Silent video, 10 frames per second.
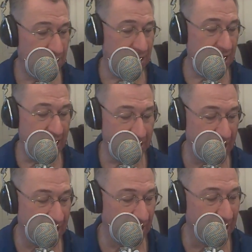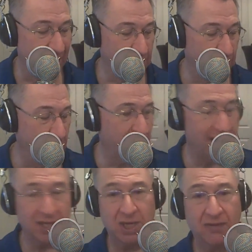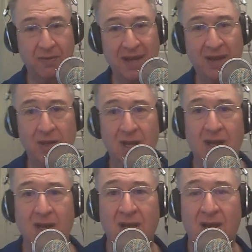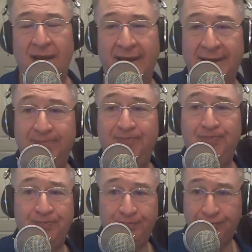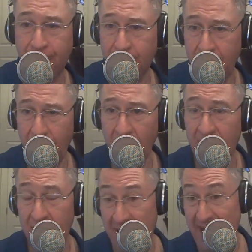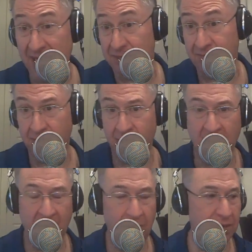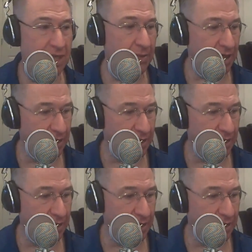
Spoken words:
It hasn't had a lot to be positive about in the past, God knows how many